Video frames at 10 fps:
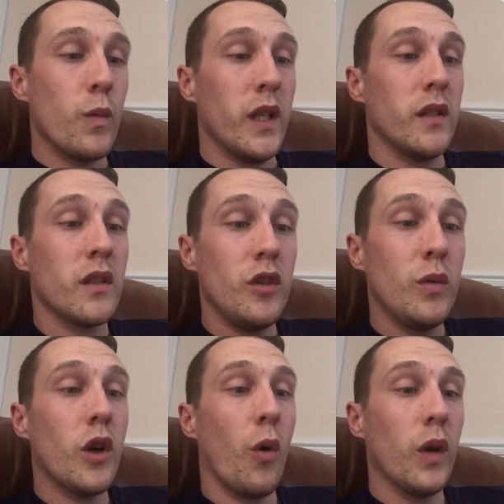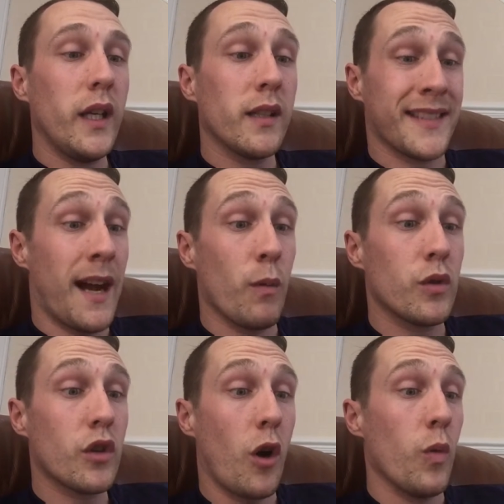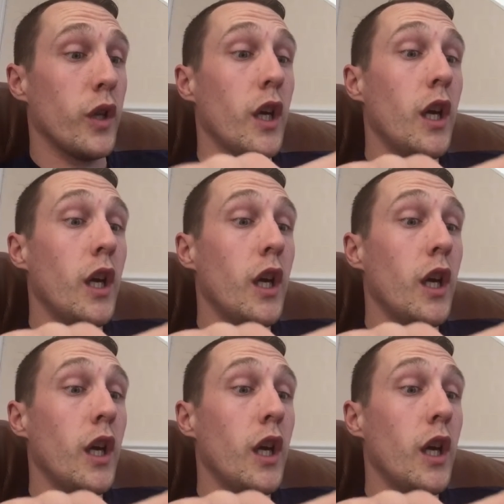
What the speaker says: We need a new goalie because Howard's going,